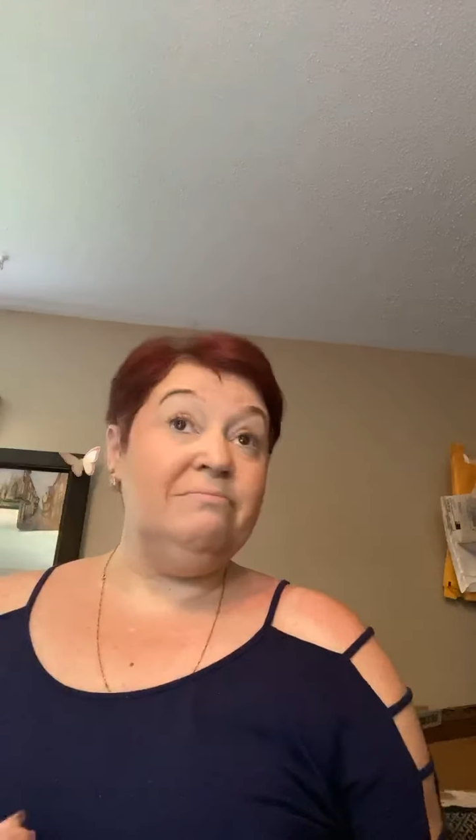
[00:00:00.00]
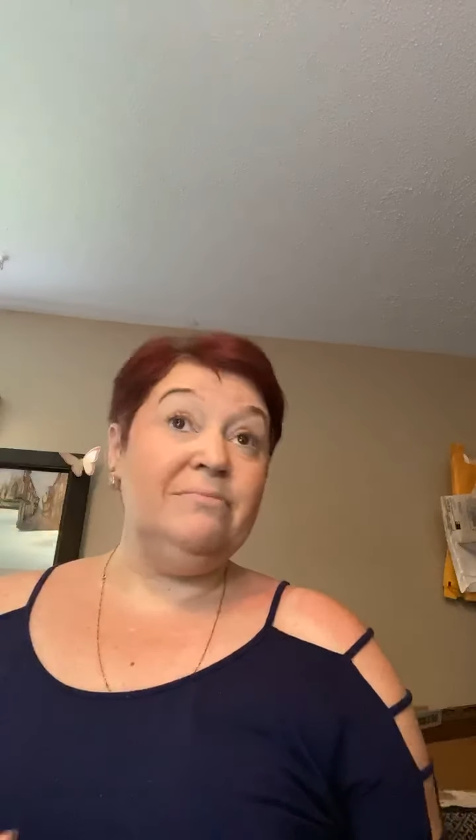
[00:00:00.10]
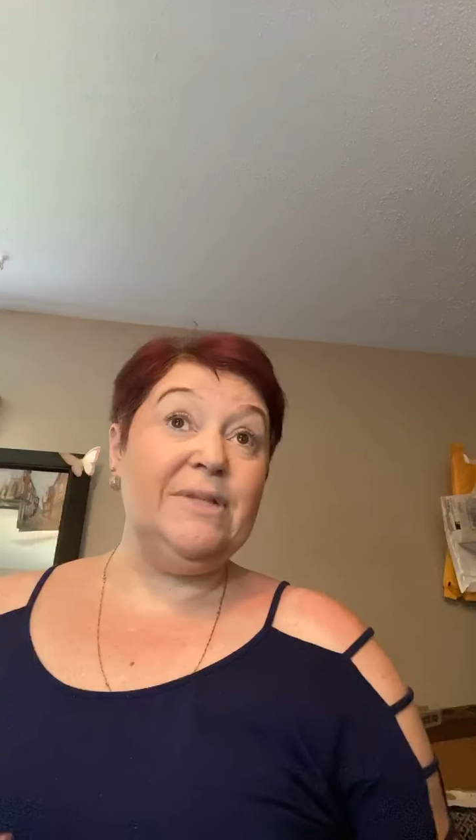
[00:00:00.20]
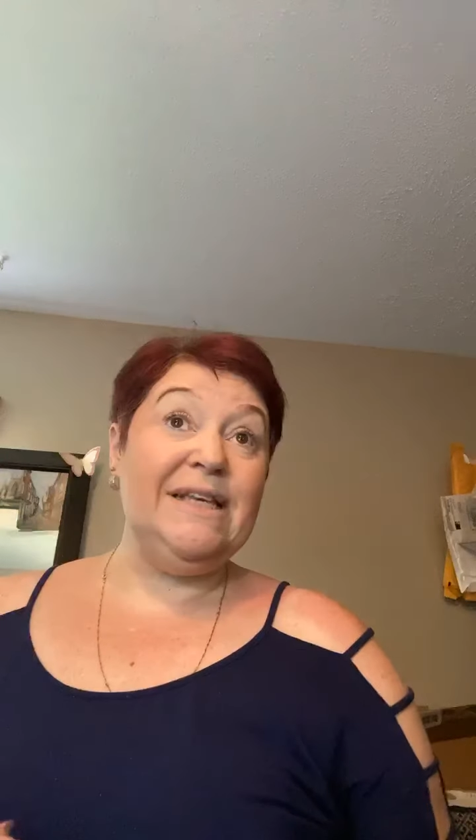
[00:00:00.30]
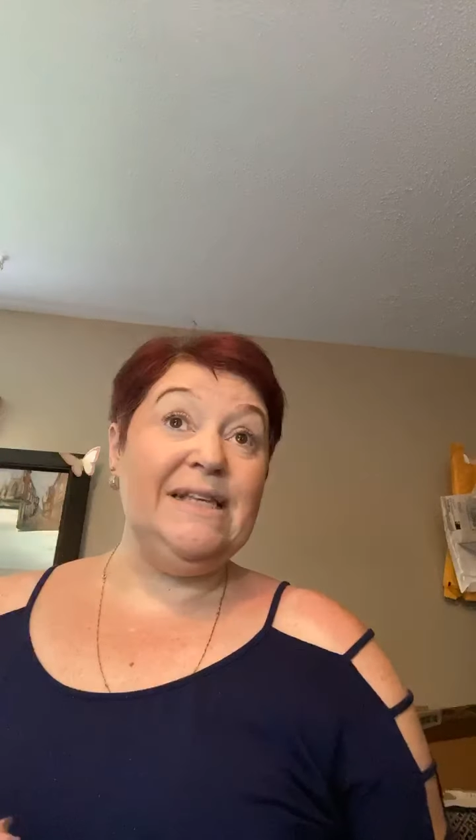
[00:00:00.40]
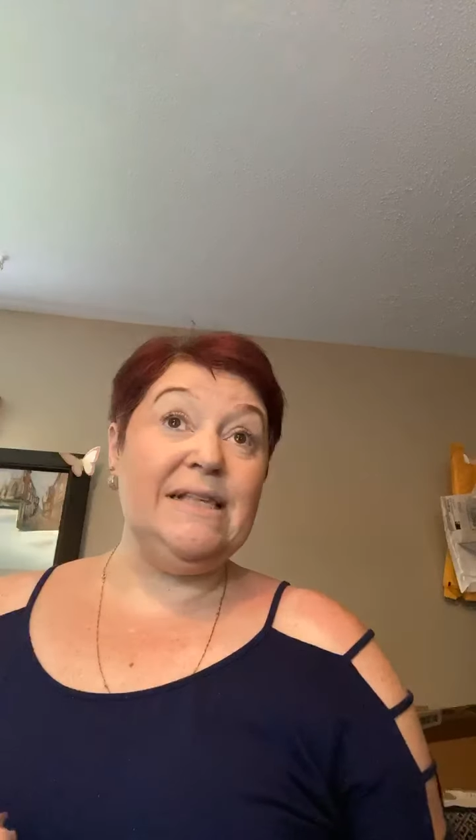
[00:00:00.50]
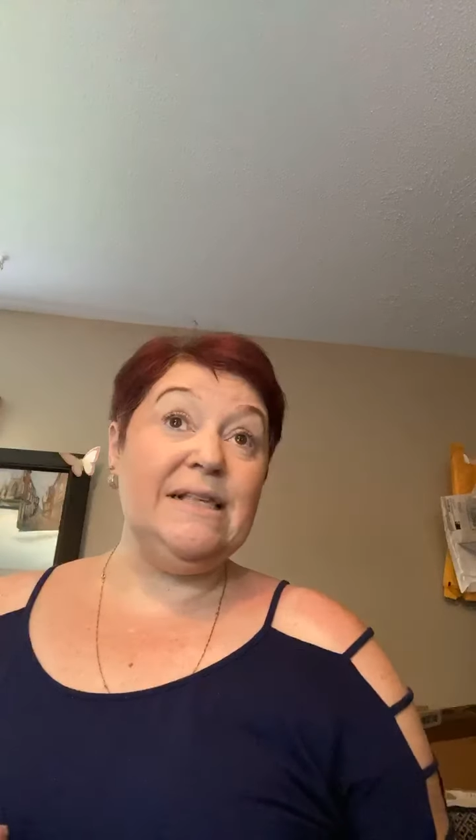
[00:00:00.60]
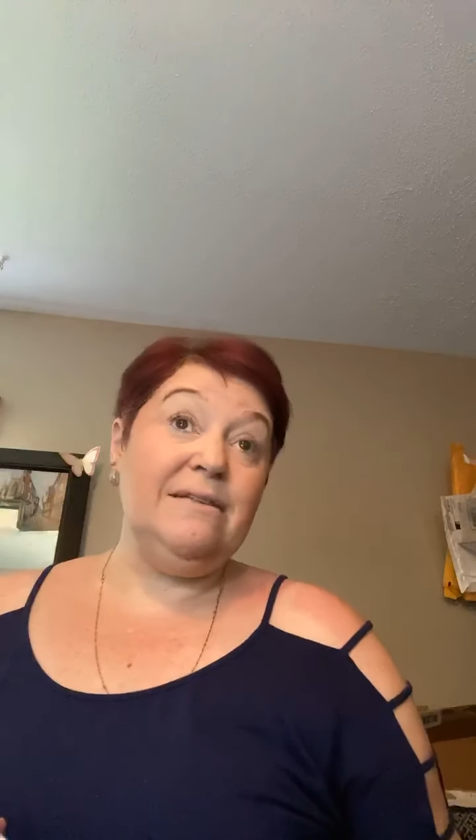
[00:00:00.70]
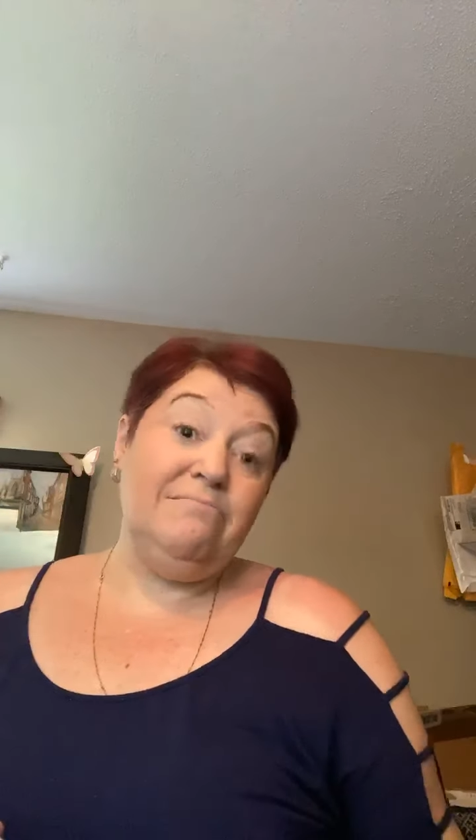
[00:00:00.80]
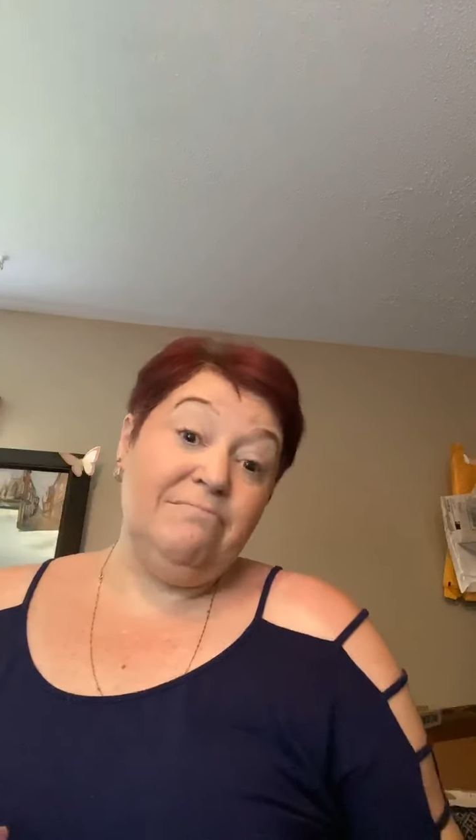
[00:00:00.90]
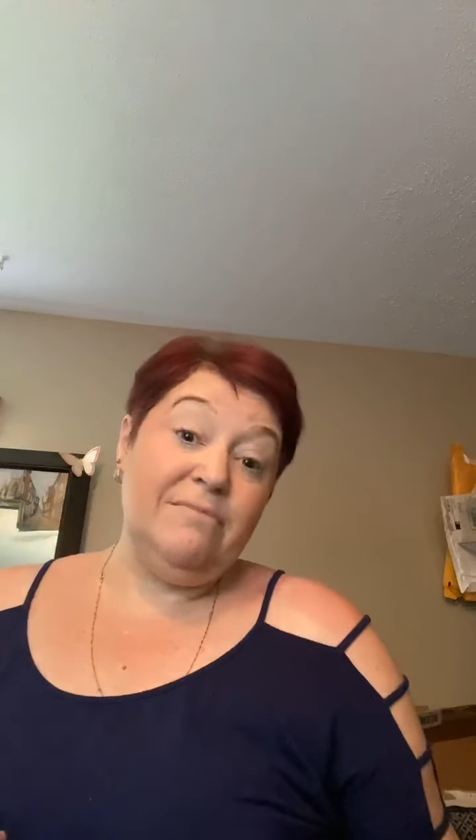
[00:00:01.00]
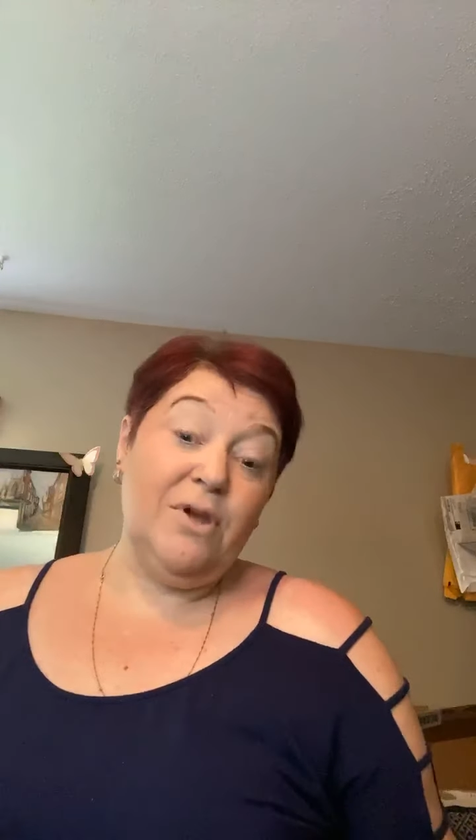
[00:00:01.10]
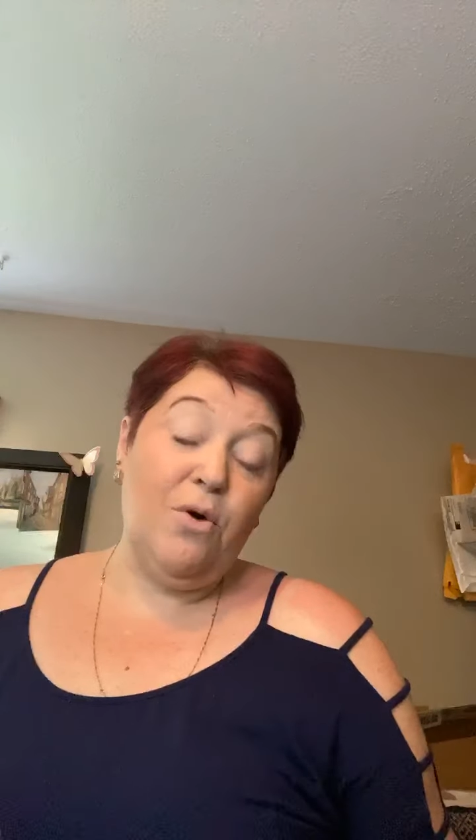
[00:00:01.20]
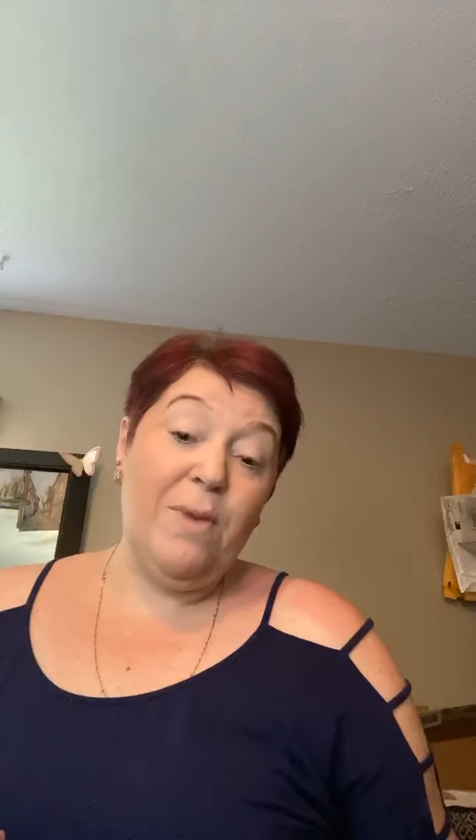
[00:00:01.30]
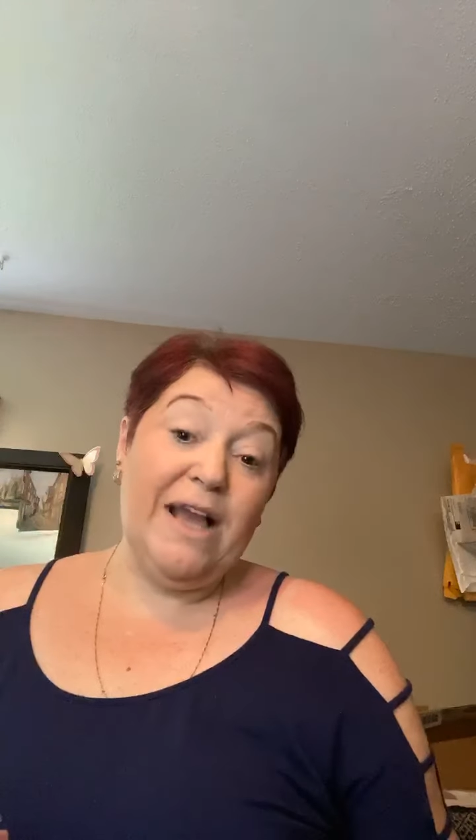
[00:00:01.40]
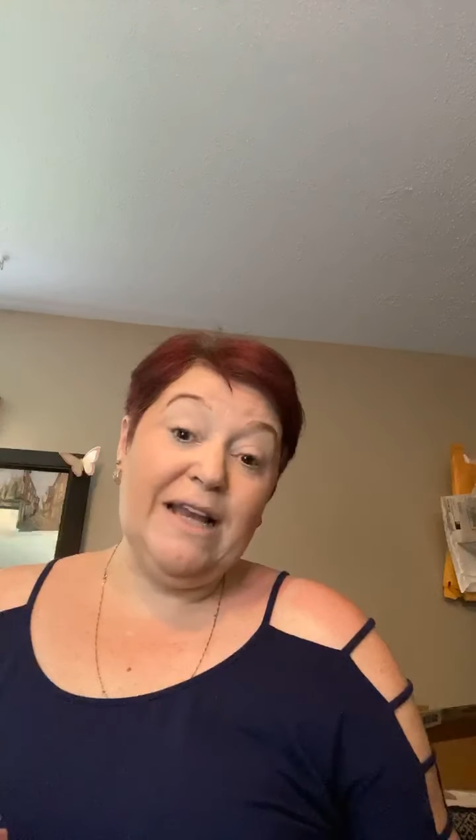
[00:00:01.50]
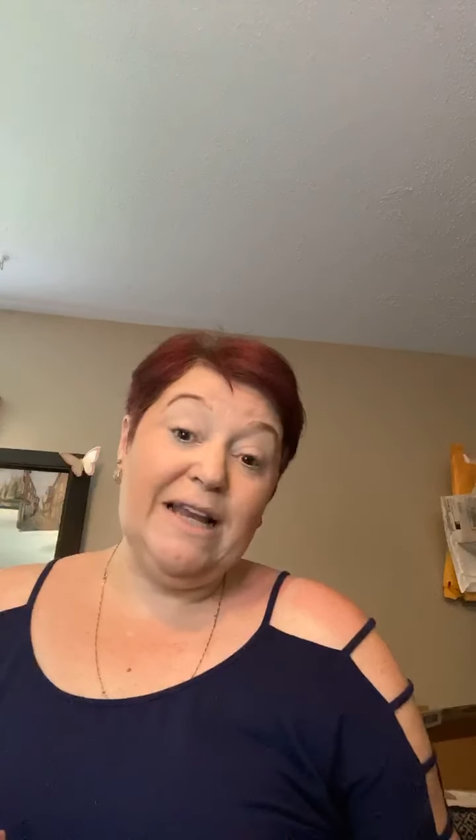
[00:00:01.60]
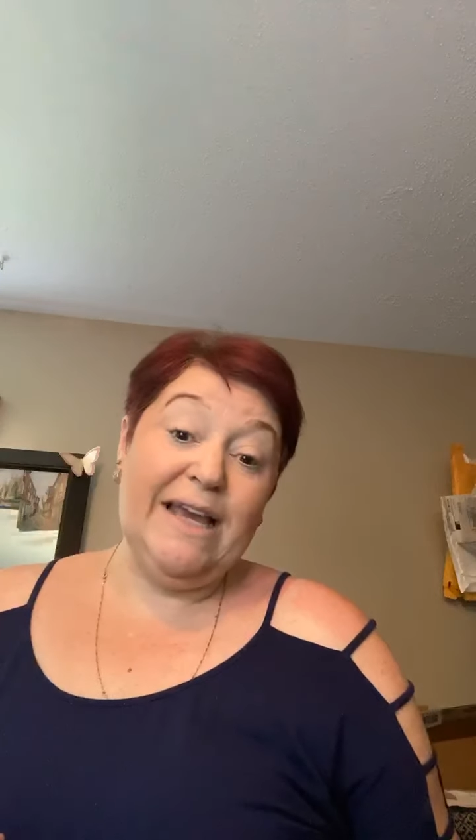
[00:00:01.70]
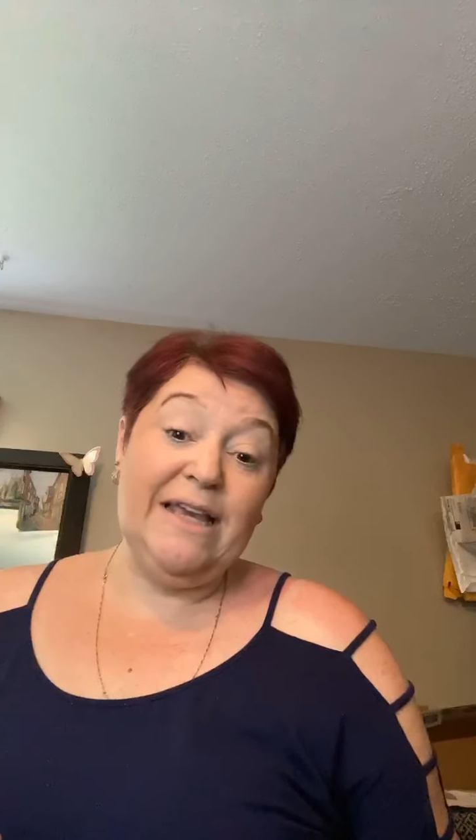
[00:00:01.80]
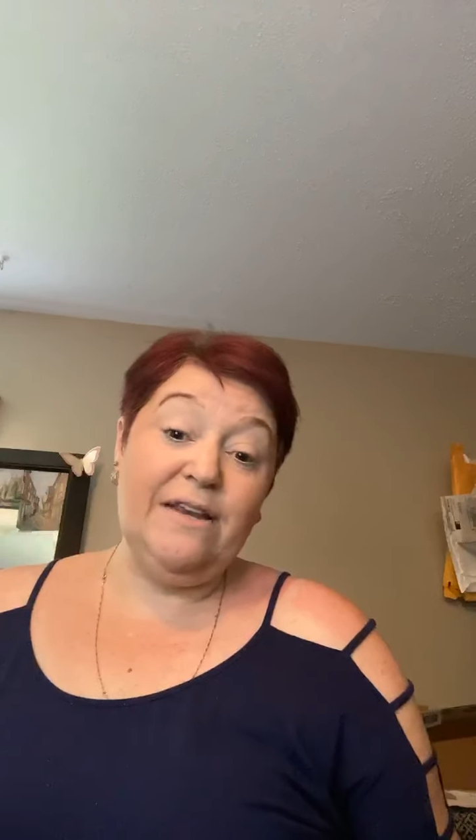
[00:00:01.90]
please go back and
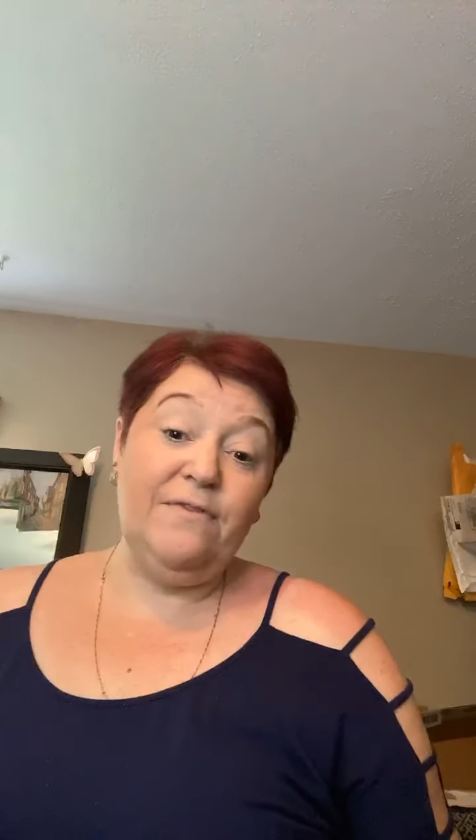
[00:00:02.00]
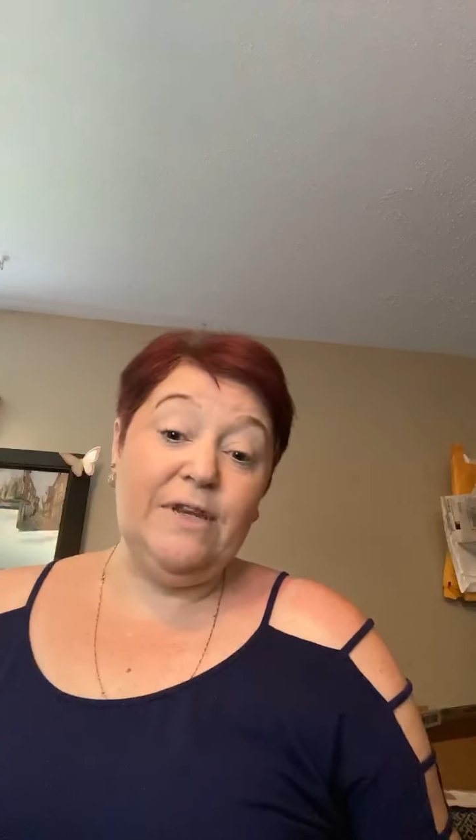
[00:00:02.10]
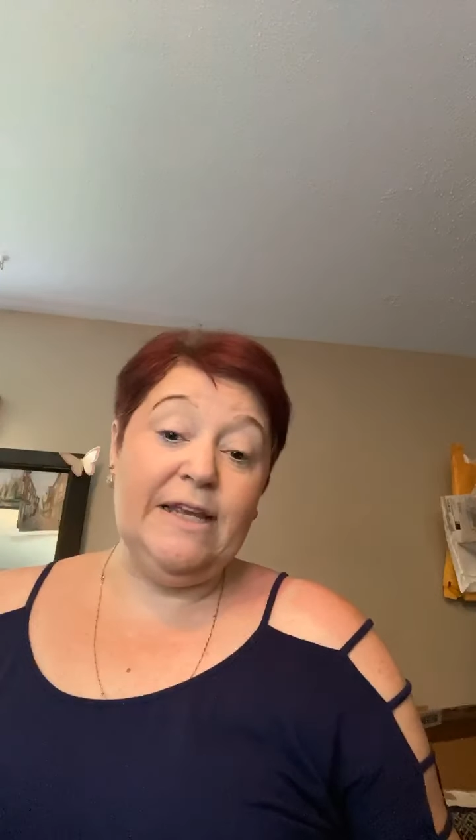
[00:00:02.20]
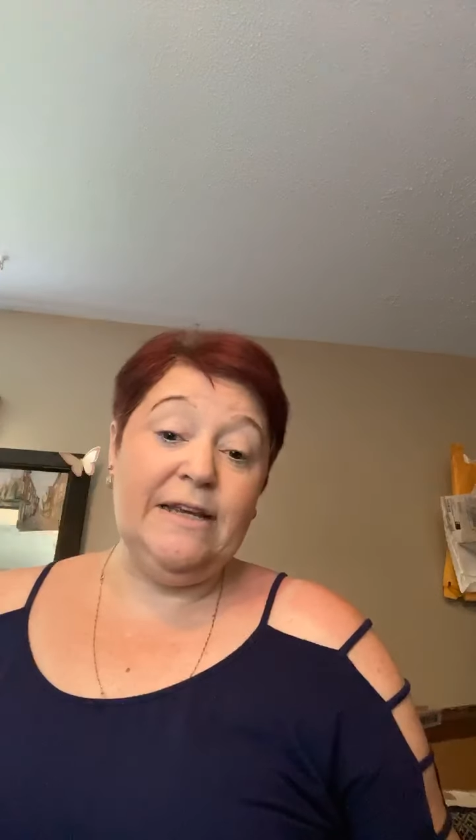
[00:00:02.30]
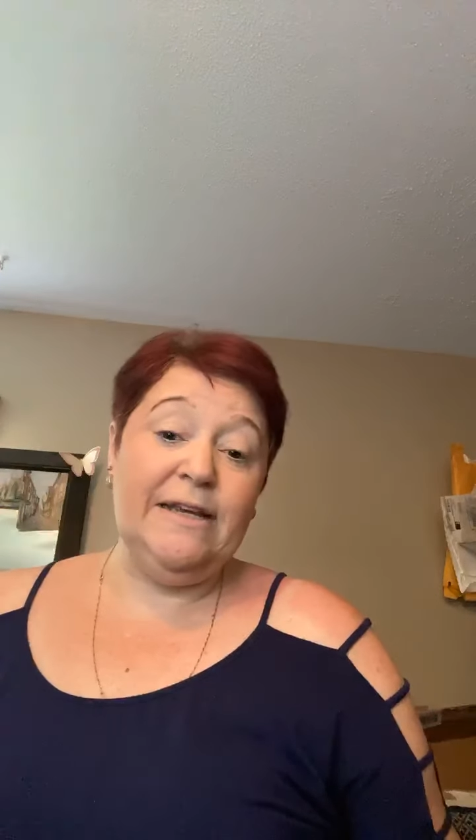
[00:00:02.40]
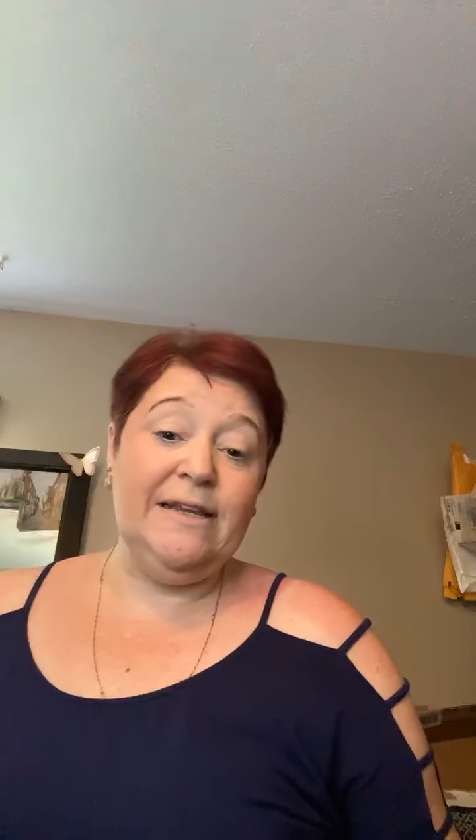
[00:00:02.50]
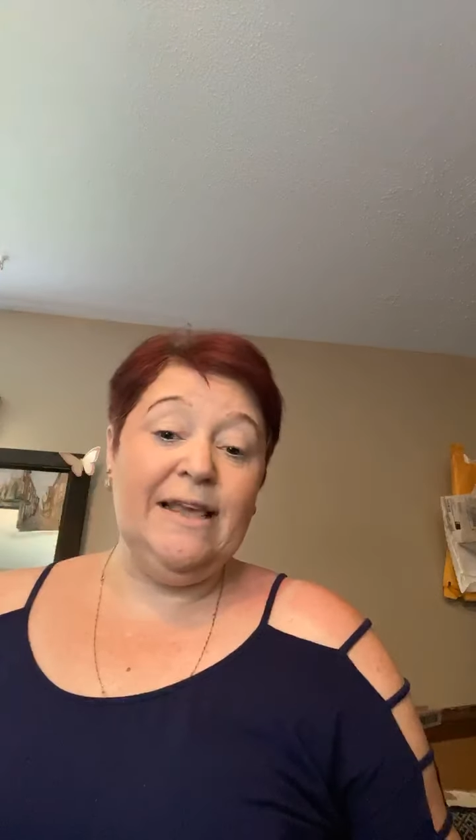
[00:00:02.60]
like it if you didn't.